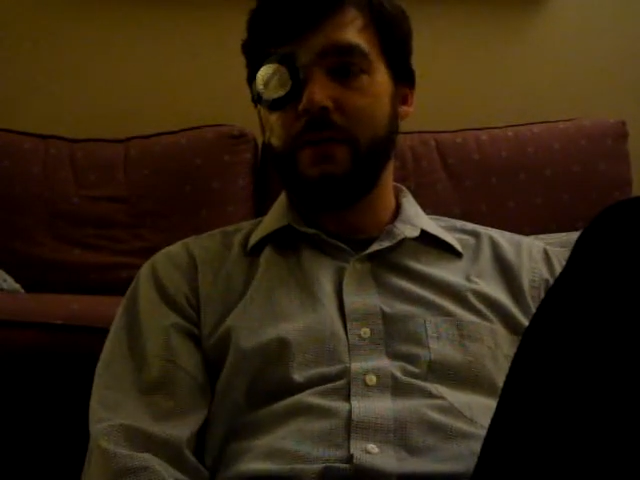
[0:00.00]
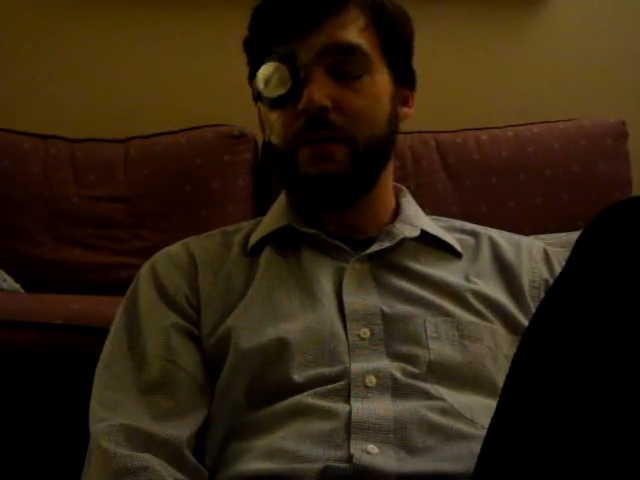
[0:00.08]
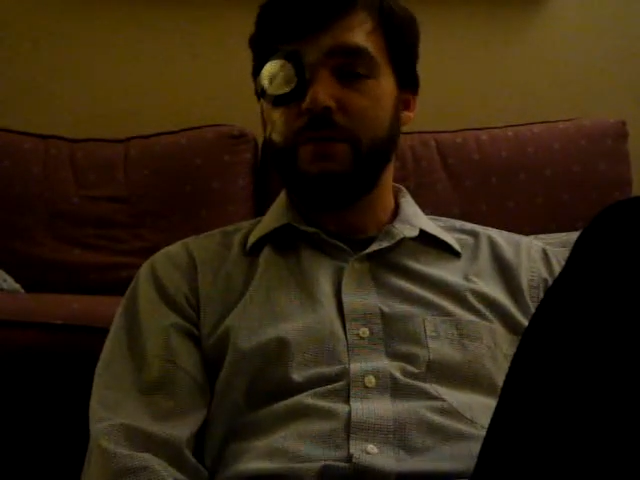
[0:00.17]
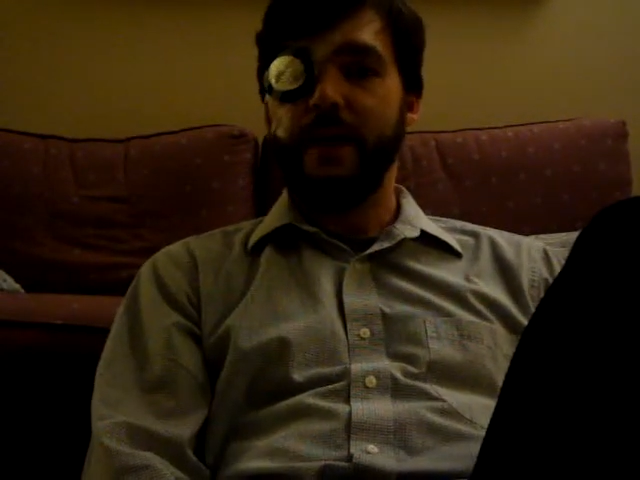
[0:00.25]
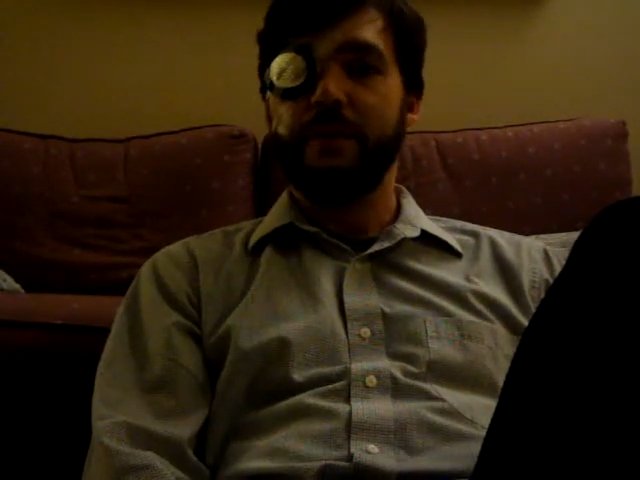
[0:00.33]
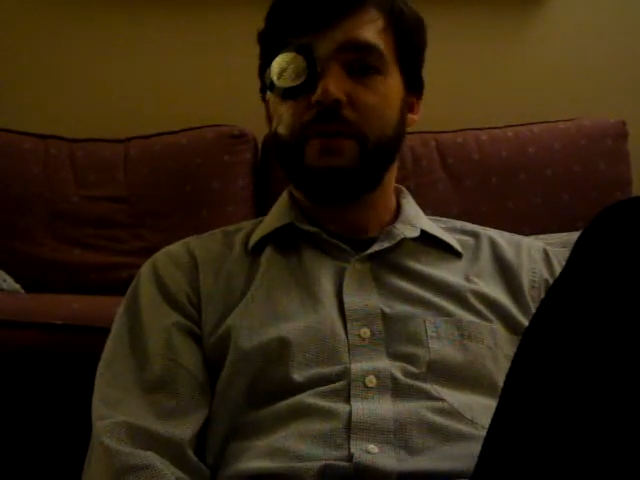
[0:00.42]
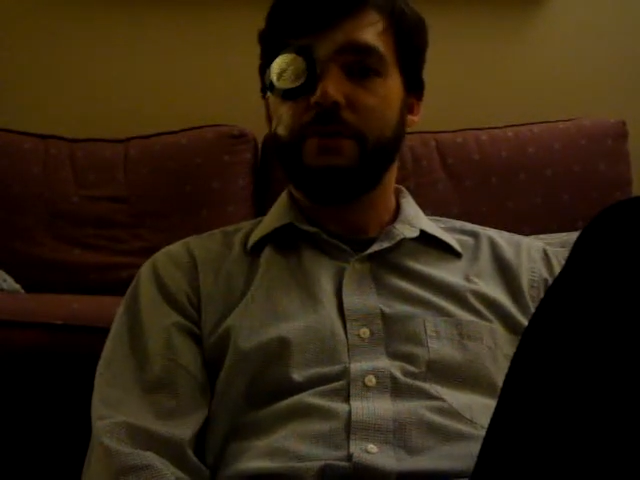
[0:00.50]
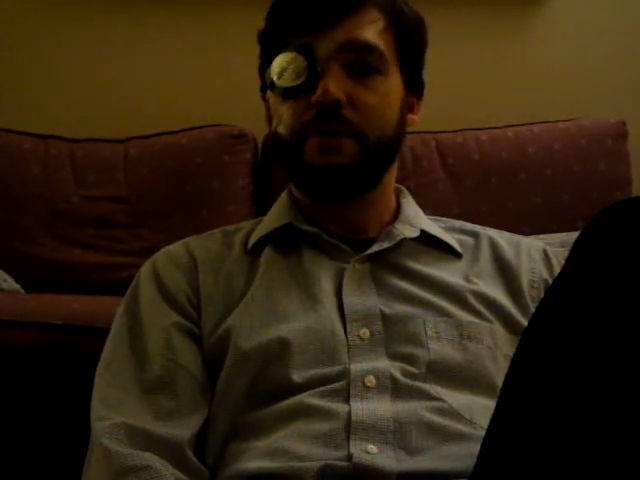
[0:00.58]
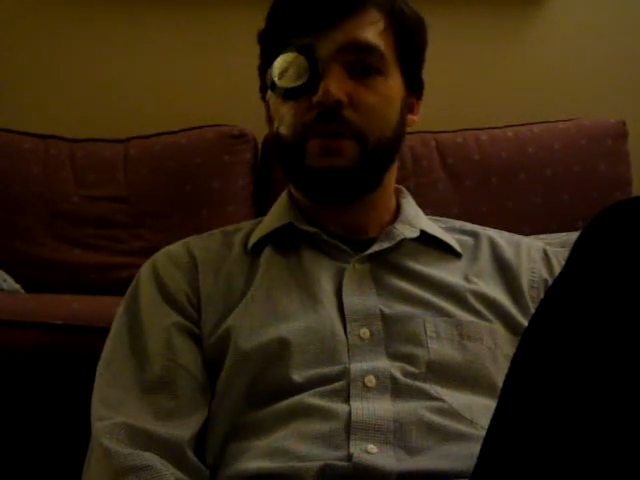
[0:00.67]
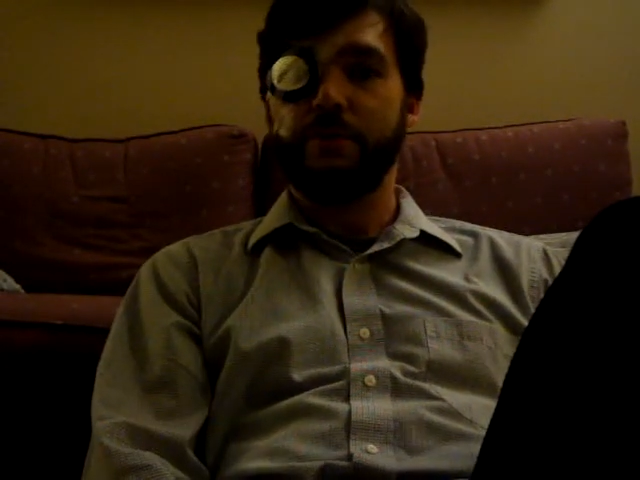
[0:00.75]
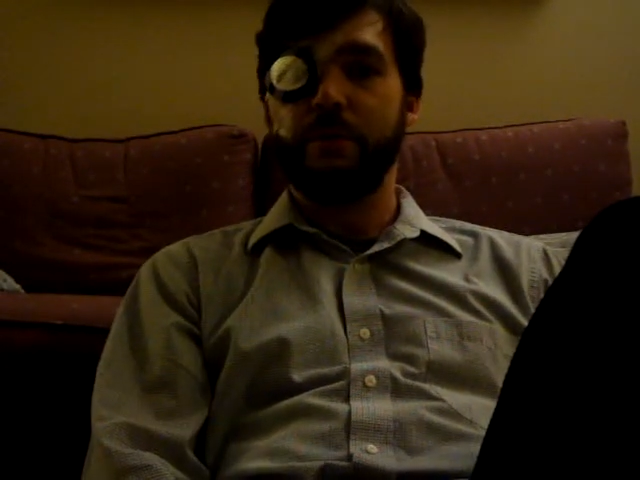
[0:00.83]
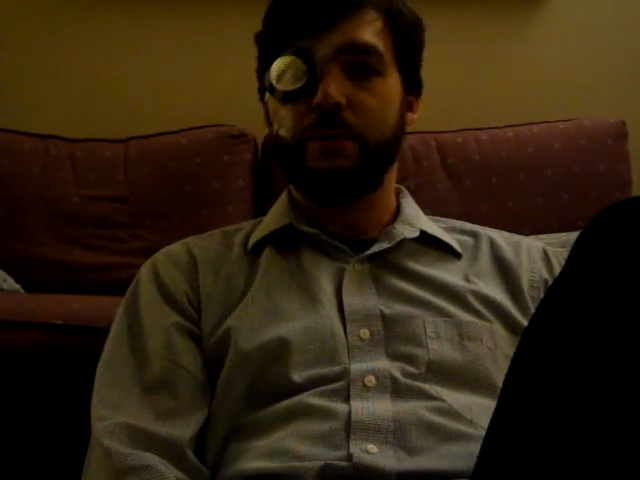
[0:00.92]
who's had this
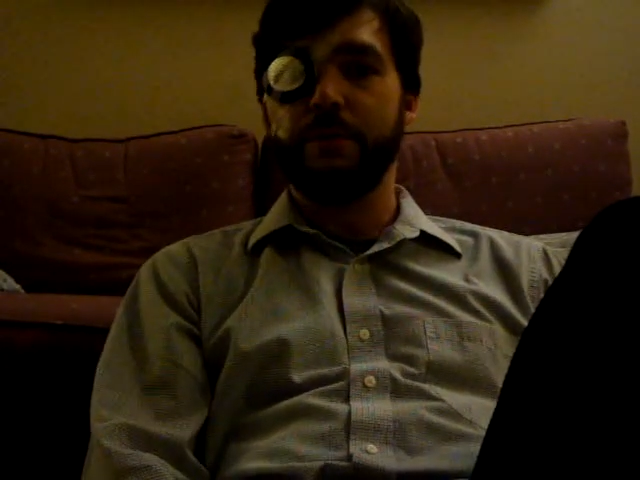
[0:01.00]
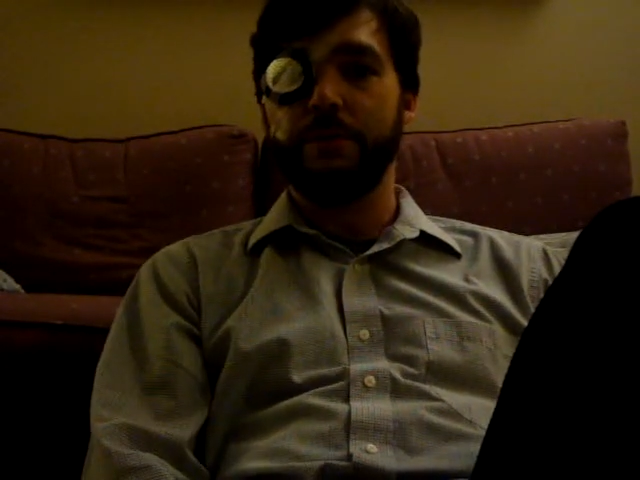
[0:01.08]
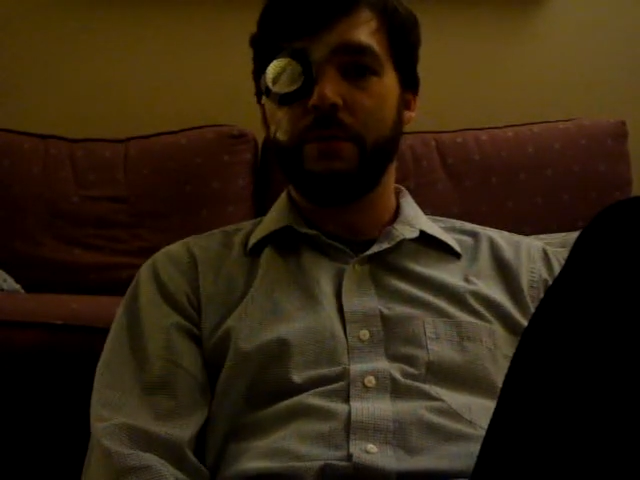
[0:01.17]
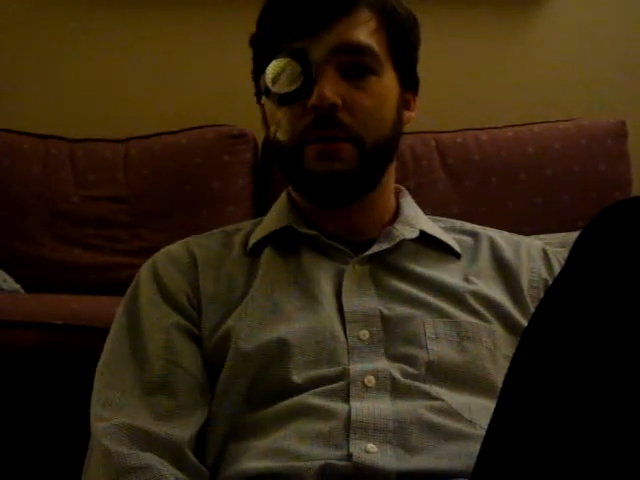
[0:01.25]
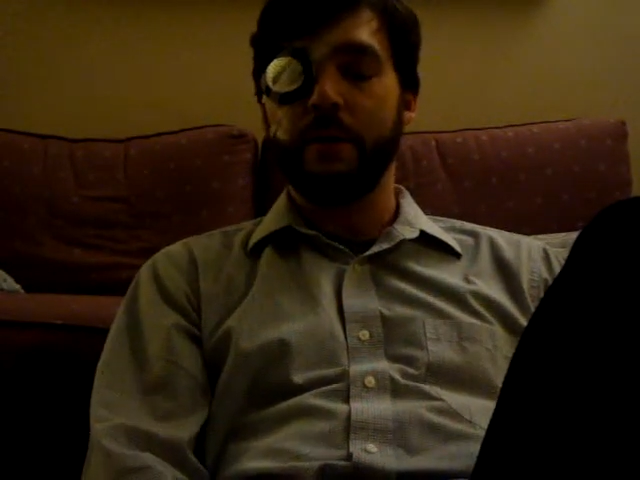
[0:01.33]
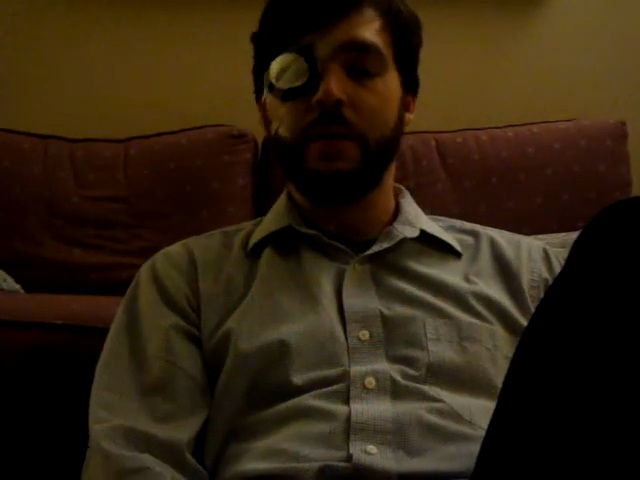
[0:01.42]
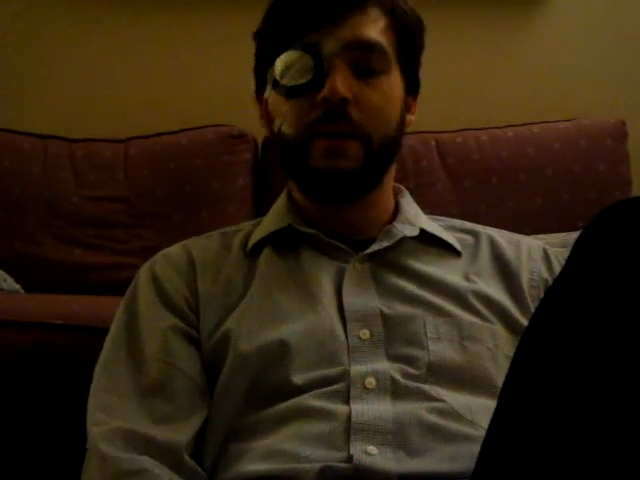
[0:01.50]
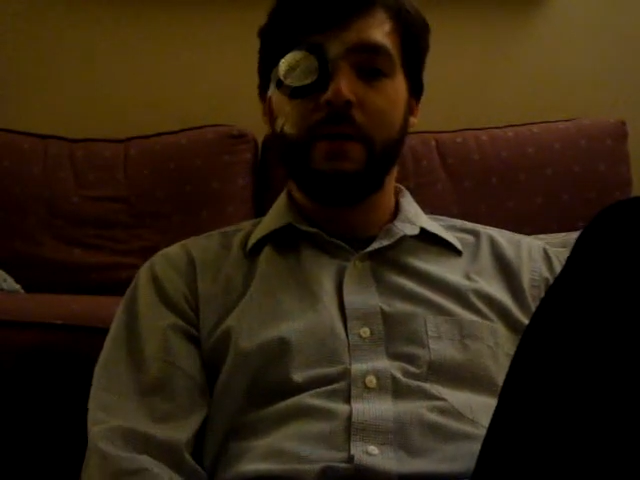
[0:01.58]
surgery before.